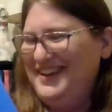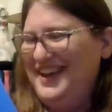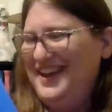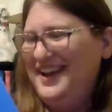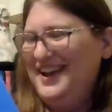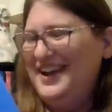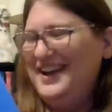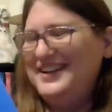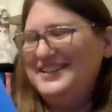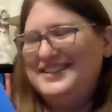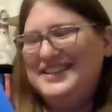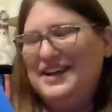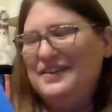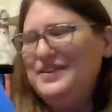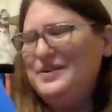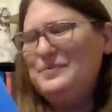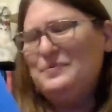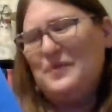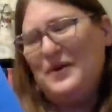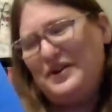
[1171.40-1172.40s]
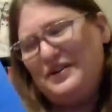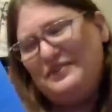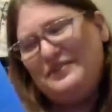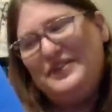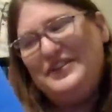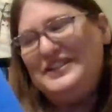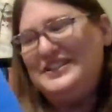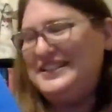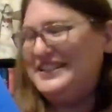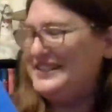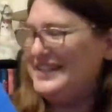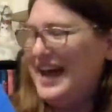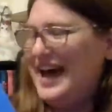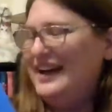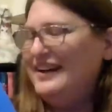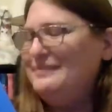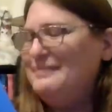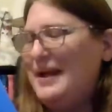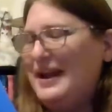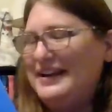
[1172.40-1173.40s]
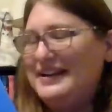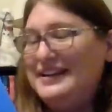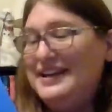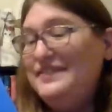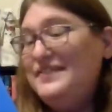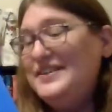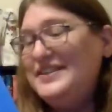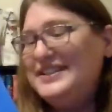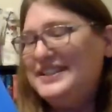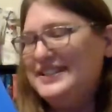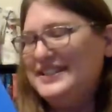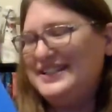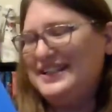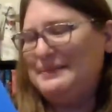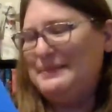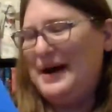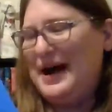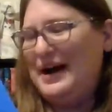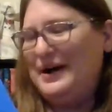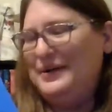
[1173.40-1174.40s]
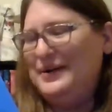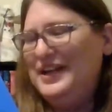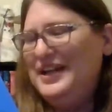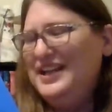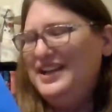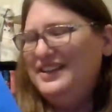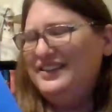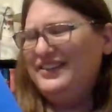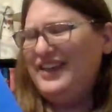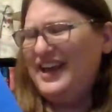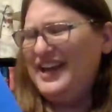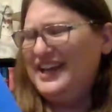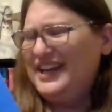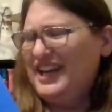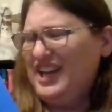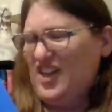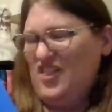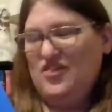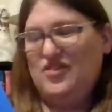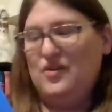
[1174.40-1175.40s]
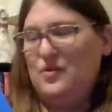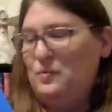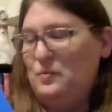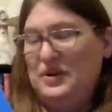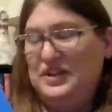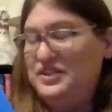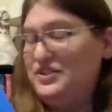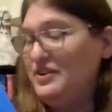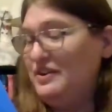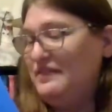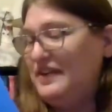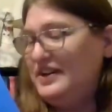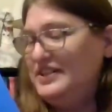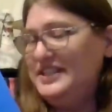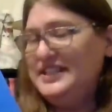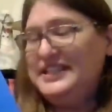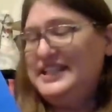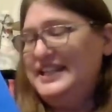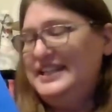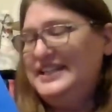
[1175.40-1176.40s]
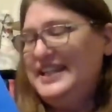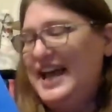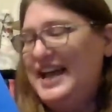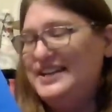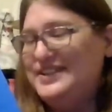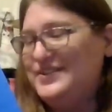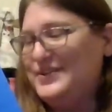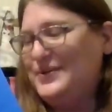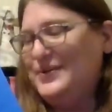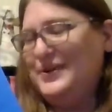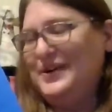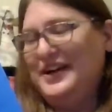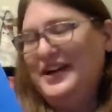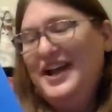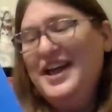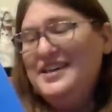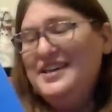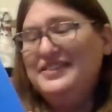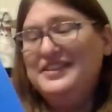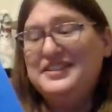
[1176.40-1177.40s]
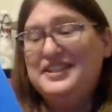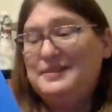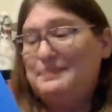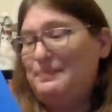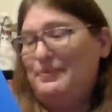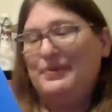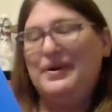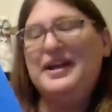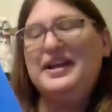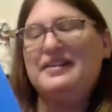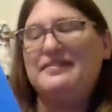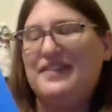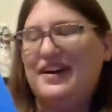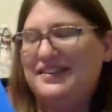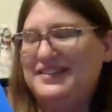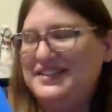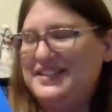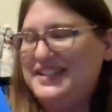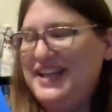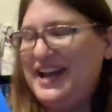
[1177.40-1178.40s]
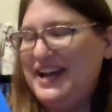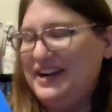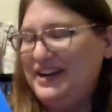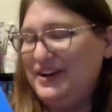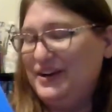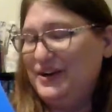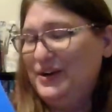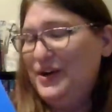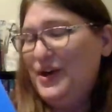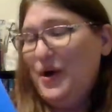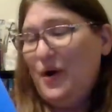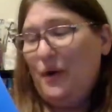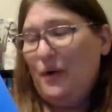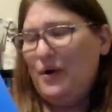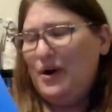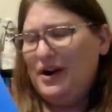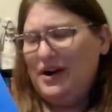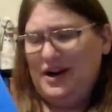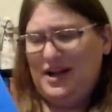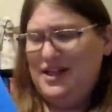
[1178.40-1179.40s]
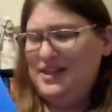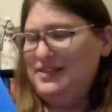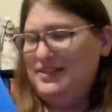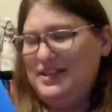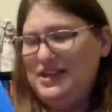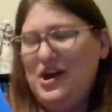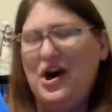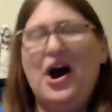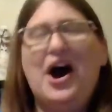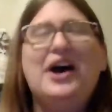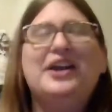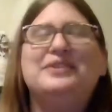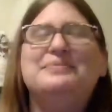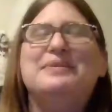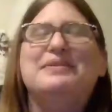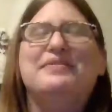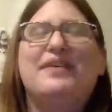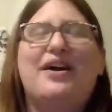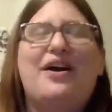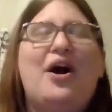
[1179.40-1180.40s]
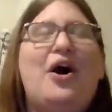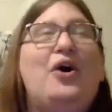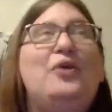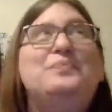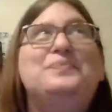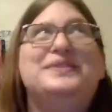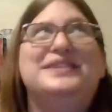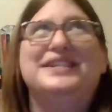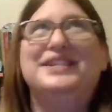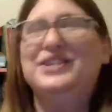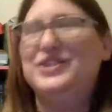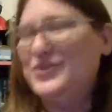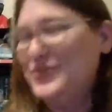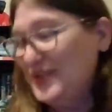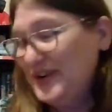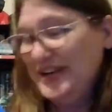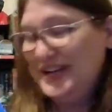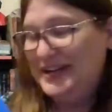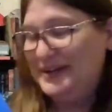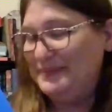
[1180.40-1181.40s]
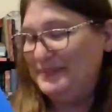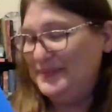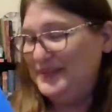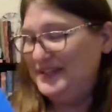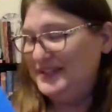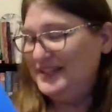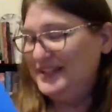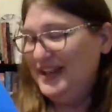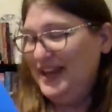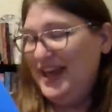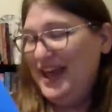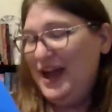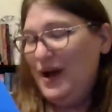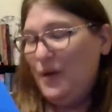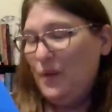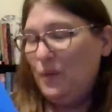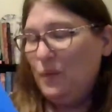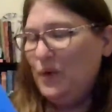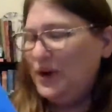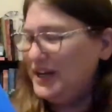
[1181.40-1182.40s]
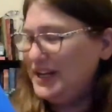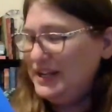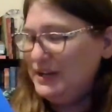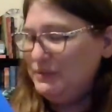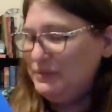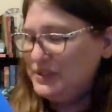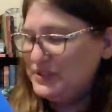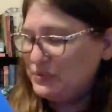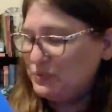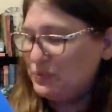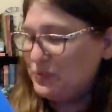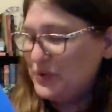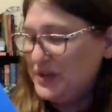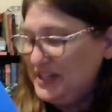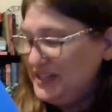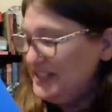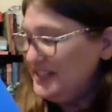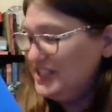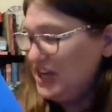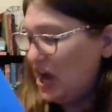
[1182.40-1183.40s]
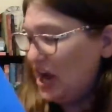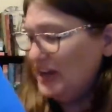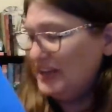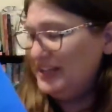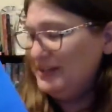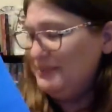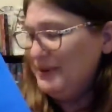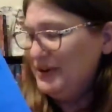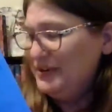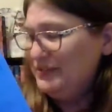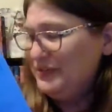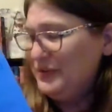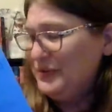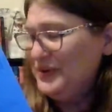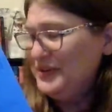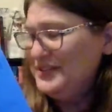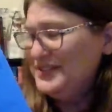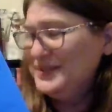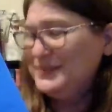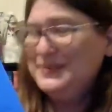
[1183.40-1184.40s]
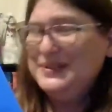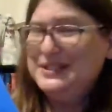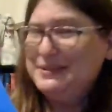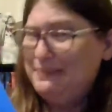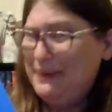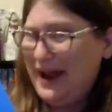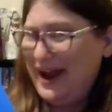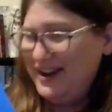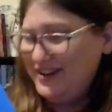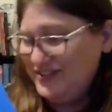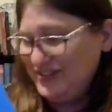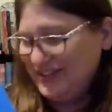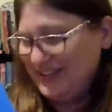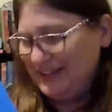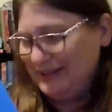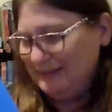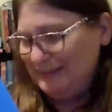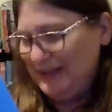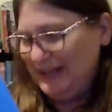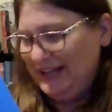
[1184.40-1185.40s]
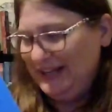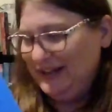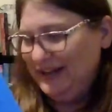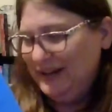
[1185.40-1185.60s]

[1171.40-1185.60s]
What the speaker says: It sounded wonderful and sad and magnificent somehow, like the winter of our discontent, or the spring of our desire, or the autumn of our hopes and dreams. What he was really talking about, of course, was Patrick and me.